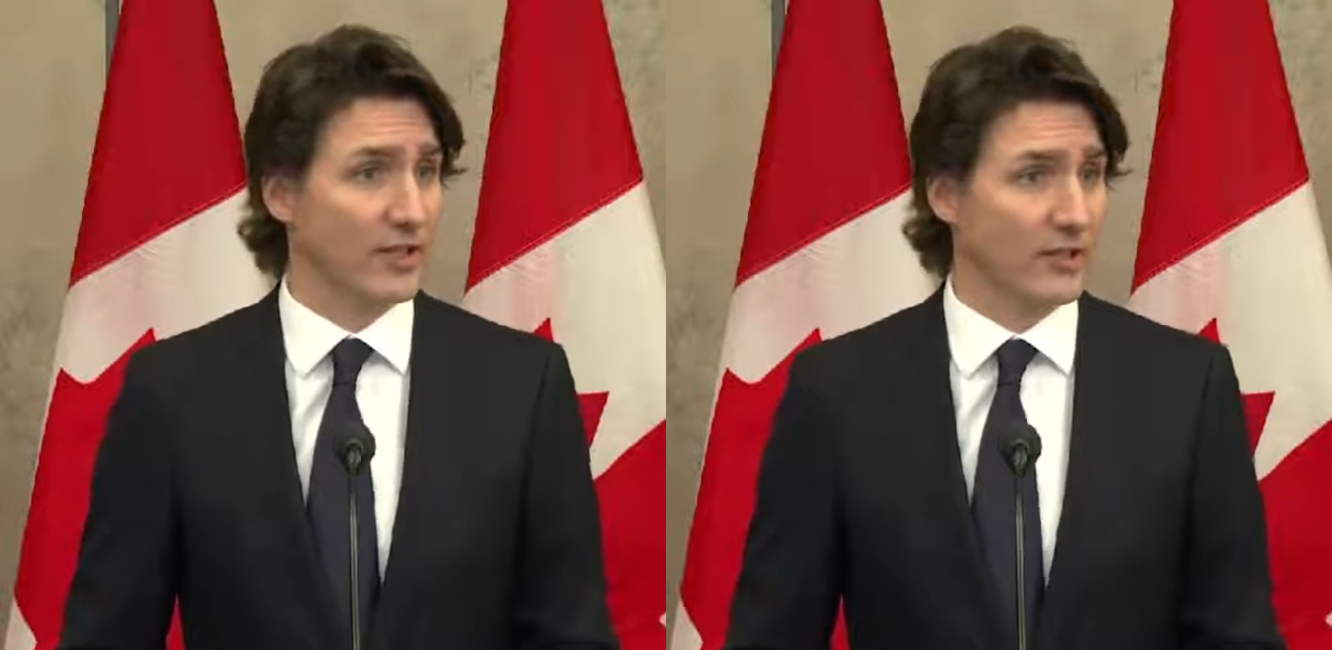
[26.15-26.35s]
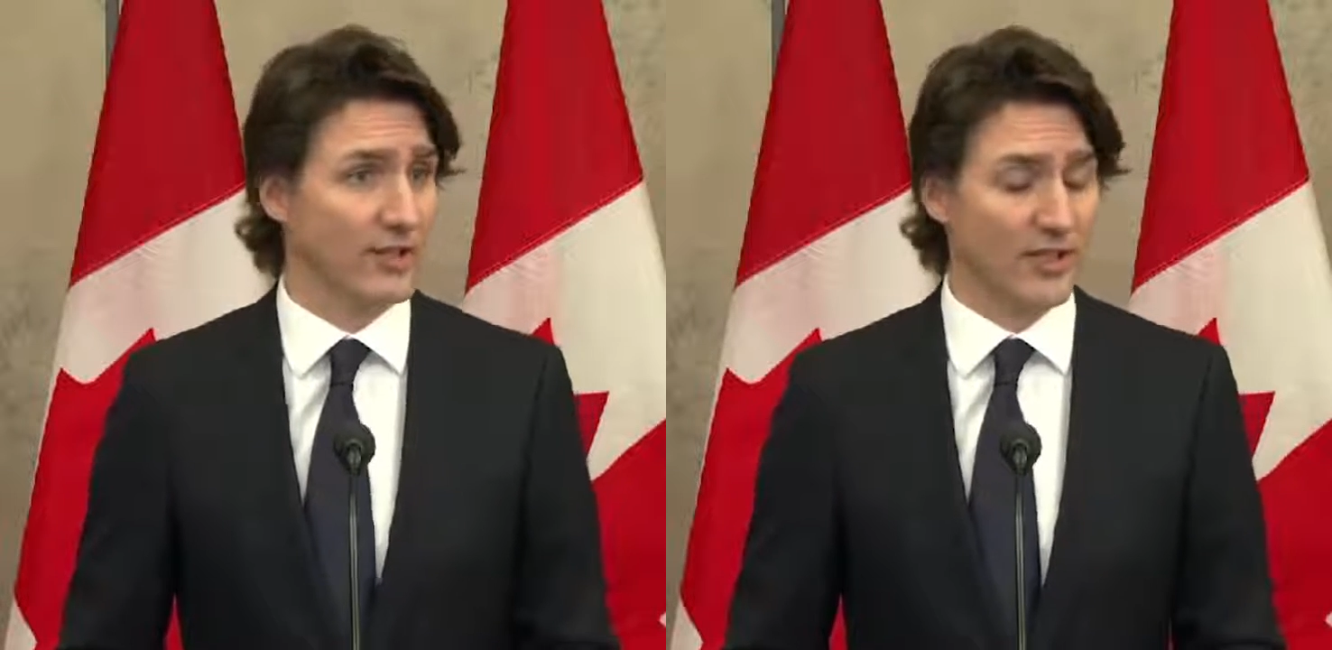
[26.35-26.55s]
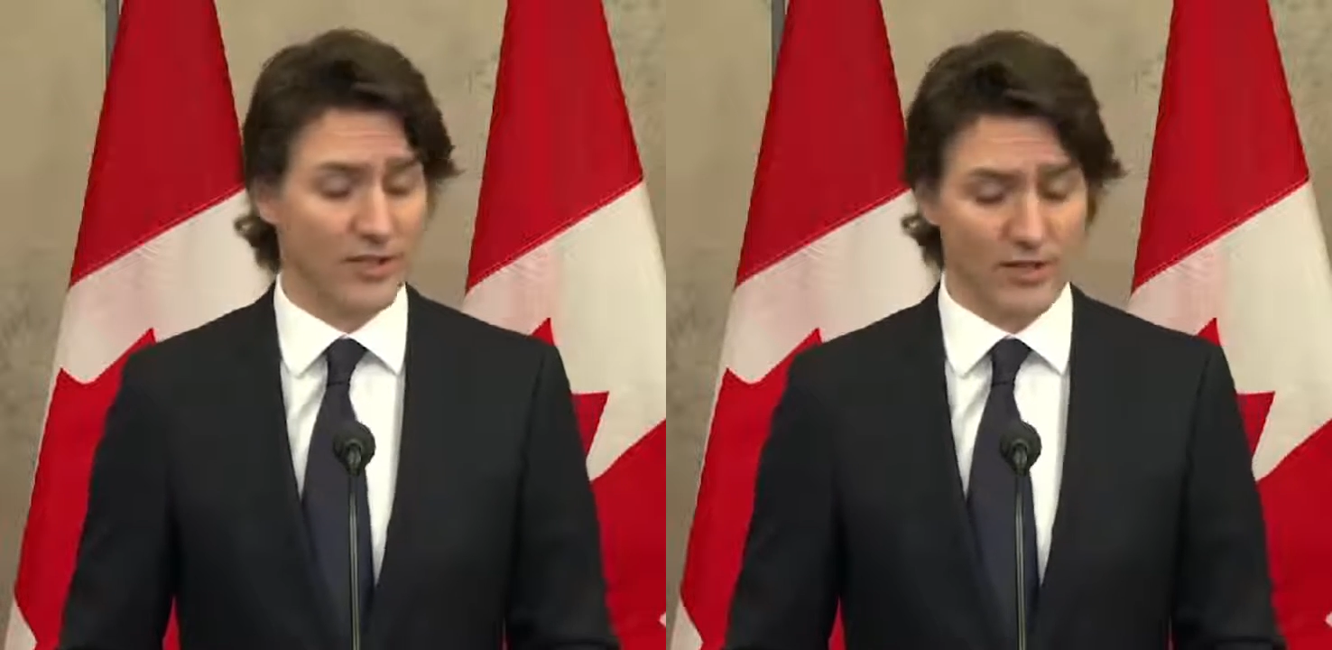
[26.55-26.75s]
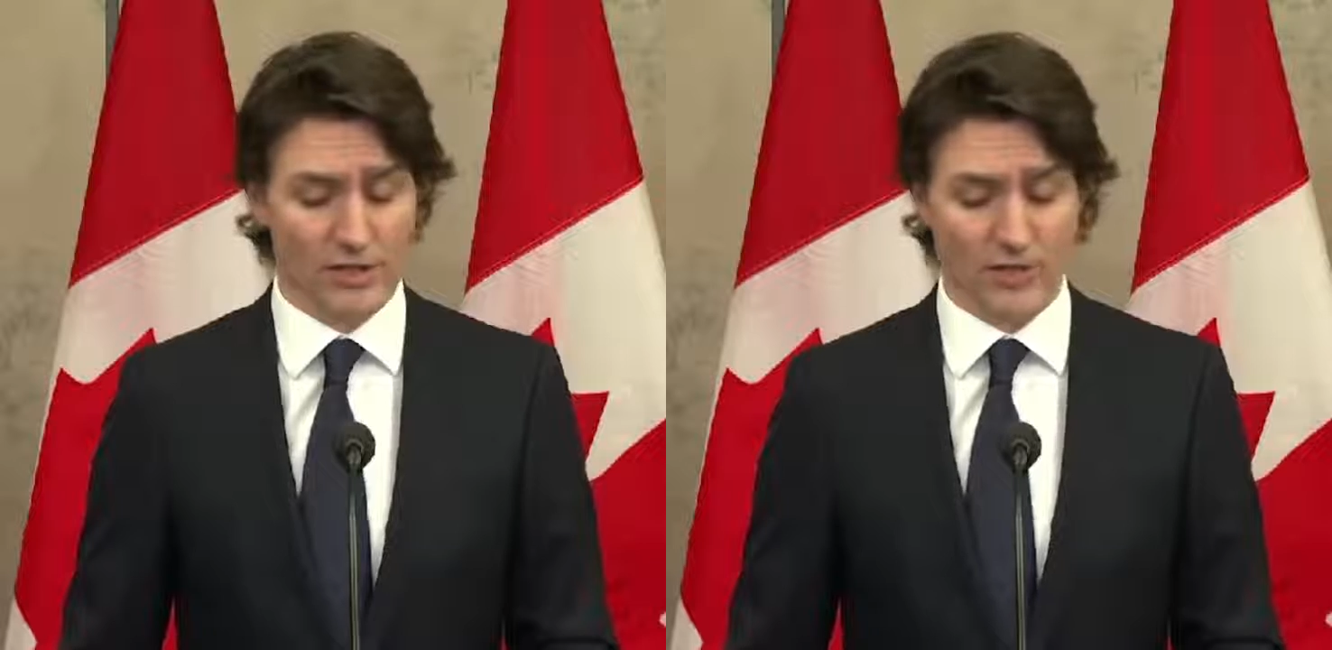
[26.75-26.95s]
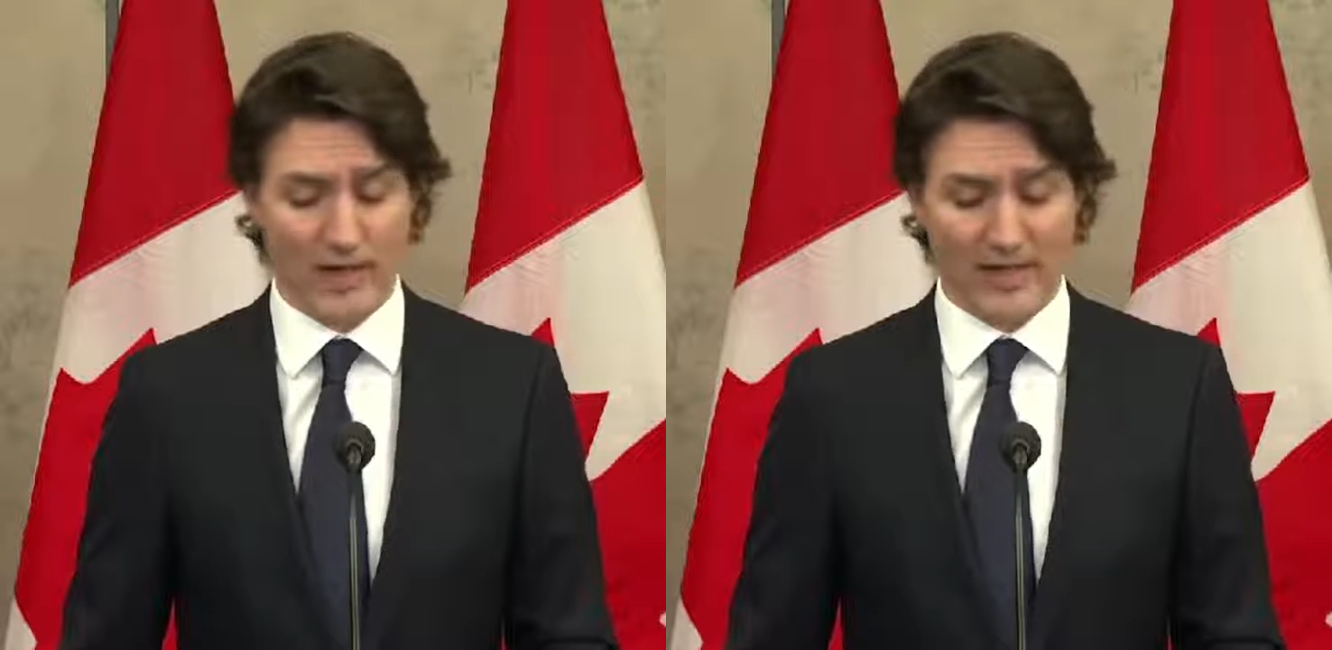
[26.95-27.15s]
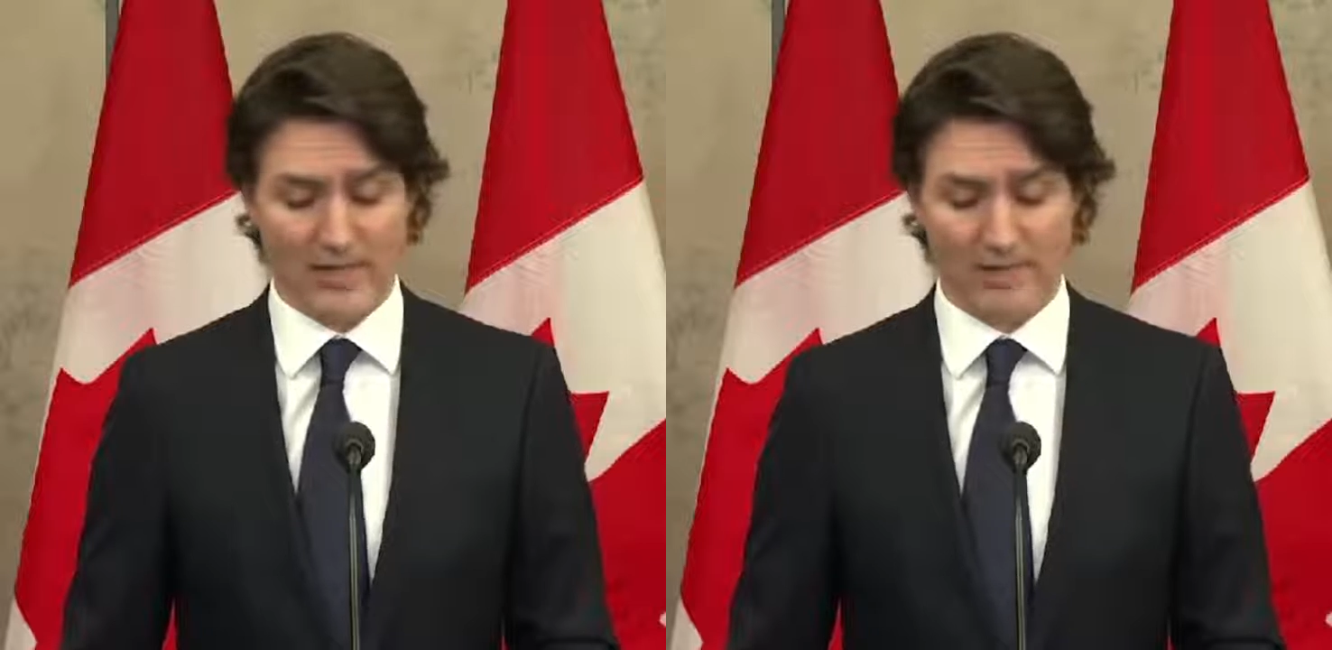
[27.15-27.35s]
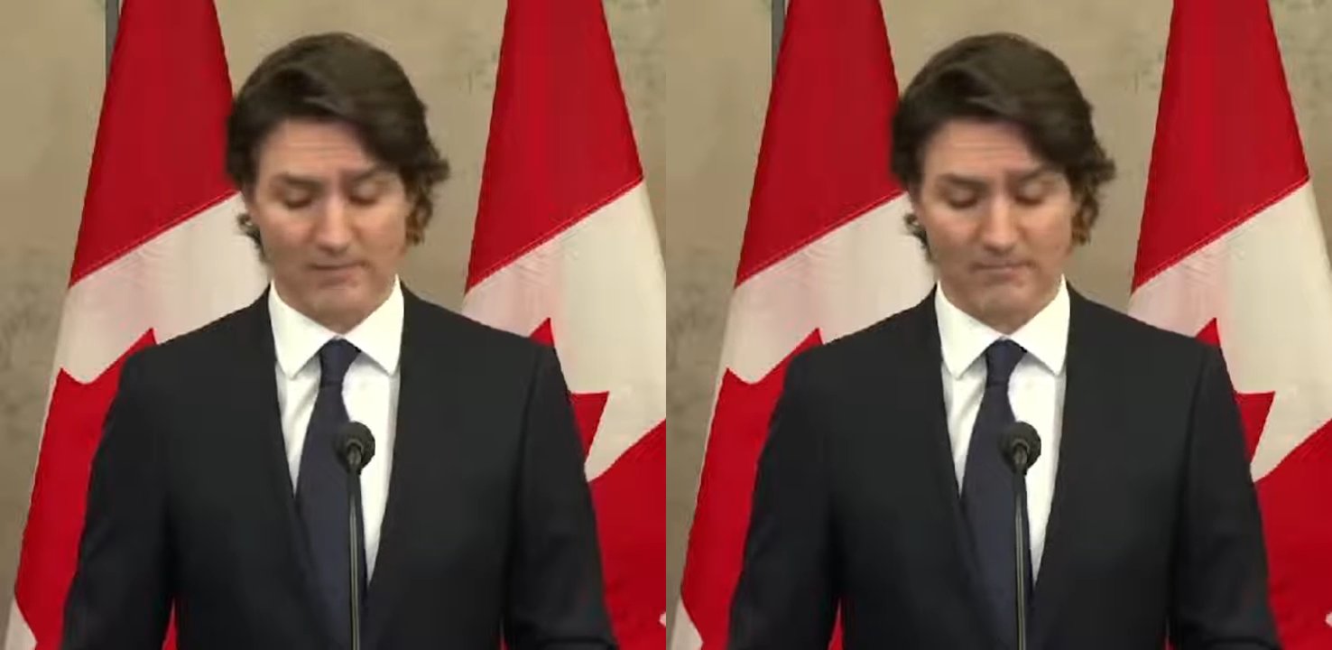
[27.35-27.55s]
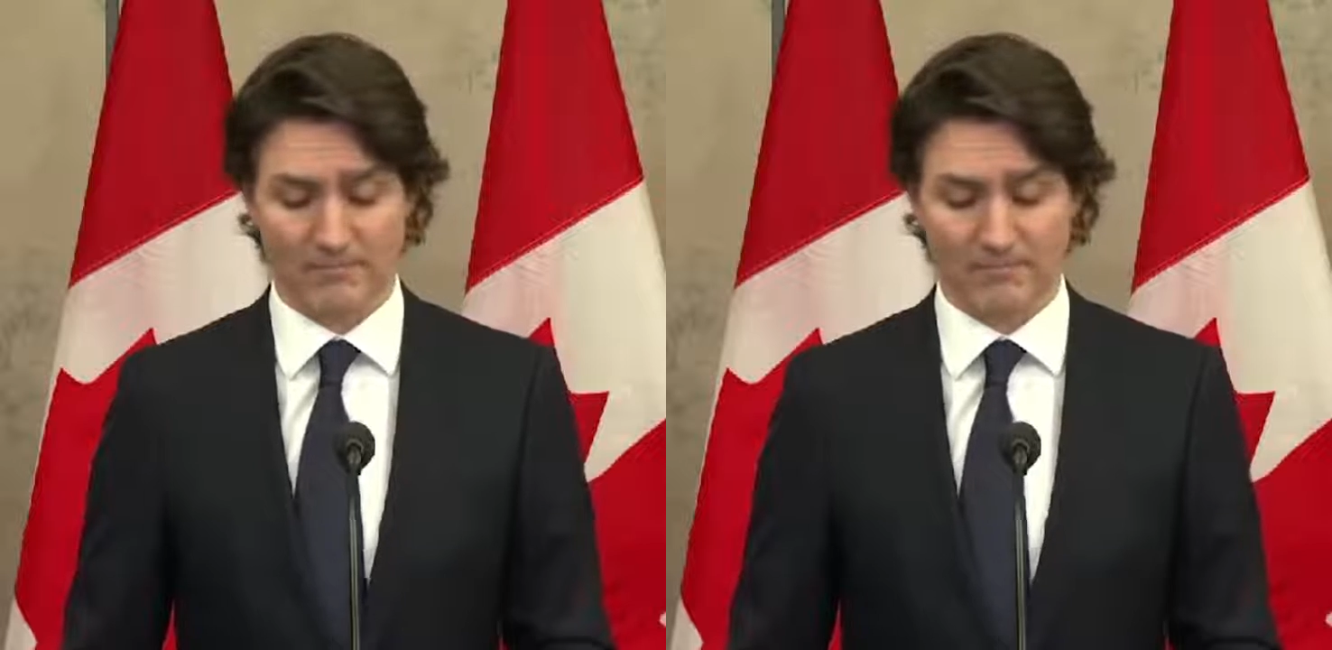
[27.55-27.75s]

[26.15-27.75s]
including to the US.